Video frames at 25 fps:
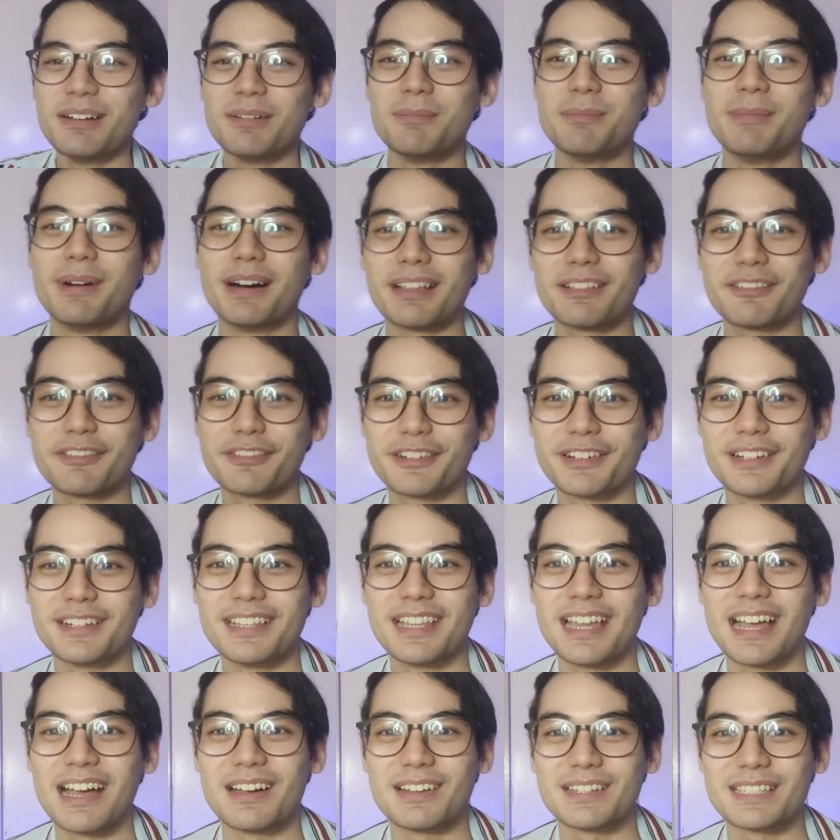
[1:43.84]
But for
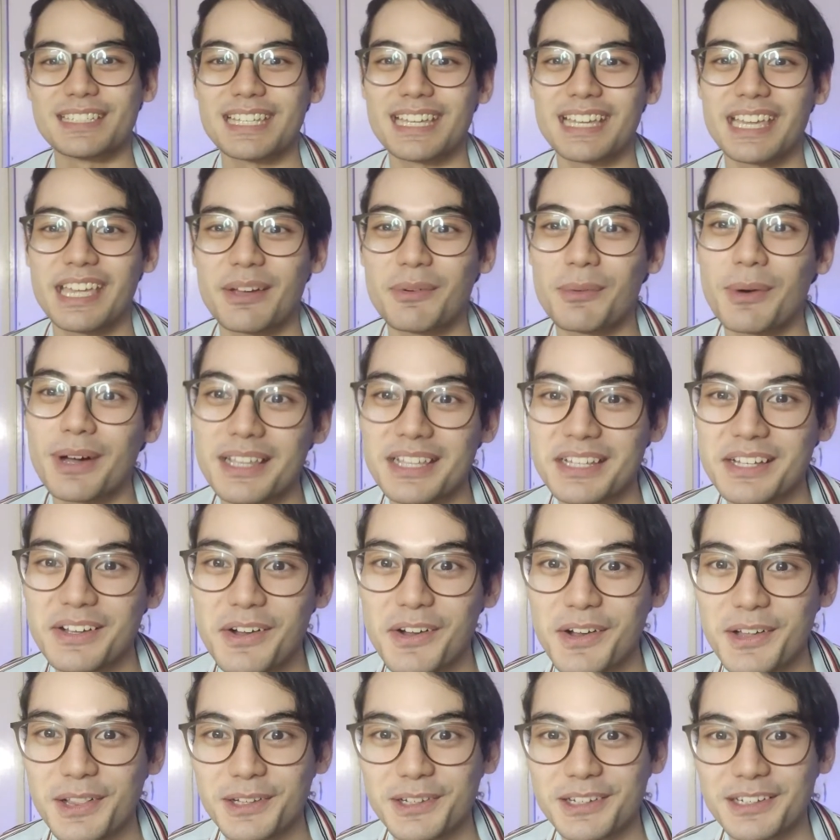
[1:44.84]
now, sige, one
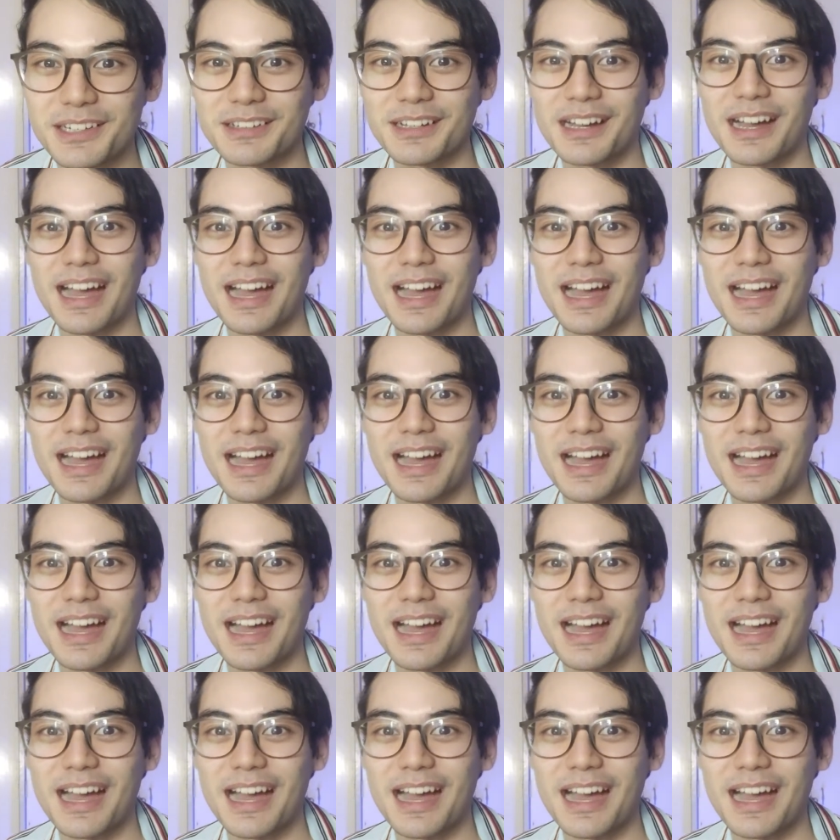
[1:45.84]
color